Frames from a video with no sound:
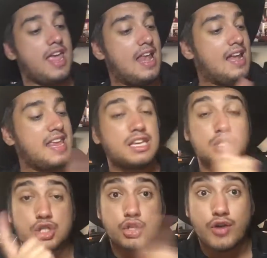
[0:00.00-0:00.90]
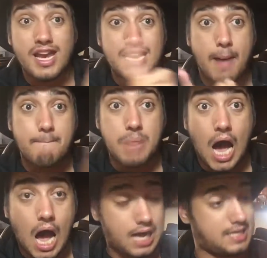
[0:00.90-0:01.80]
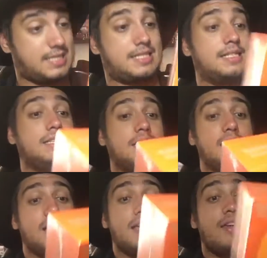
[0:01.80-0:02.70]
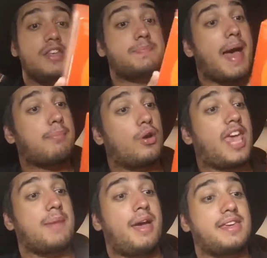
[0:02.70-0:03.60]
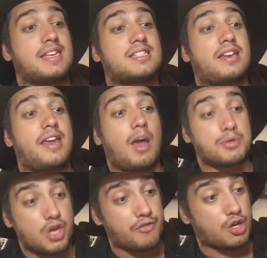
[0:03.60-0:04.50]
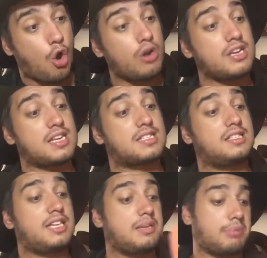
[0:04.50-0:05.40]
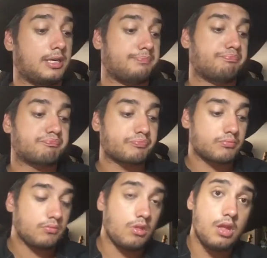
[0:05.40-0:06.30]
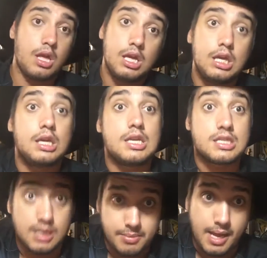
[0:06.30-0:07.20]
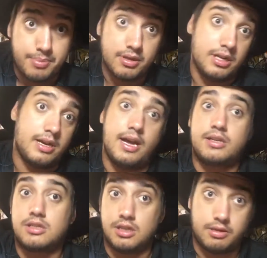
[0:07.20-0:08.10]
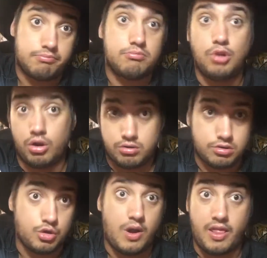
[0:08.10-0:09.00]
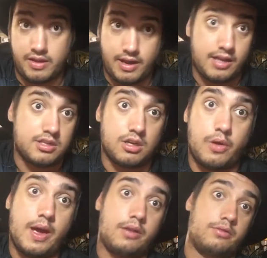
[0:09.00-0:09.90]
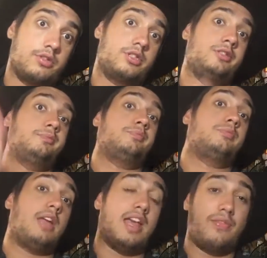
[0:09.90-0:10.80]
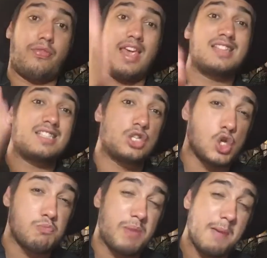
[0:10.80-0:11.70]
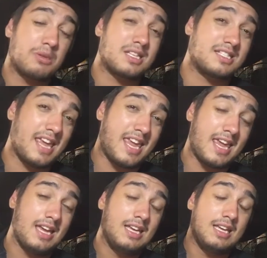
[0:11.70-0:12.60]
Elite Trainer box. This bad boy came out yesterday, I was going to record it yesterday, but something happened and I had to not do anything, I had to go out and I had things to do, people to see,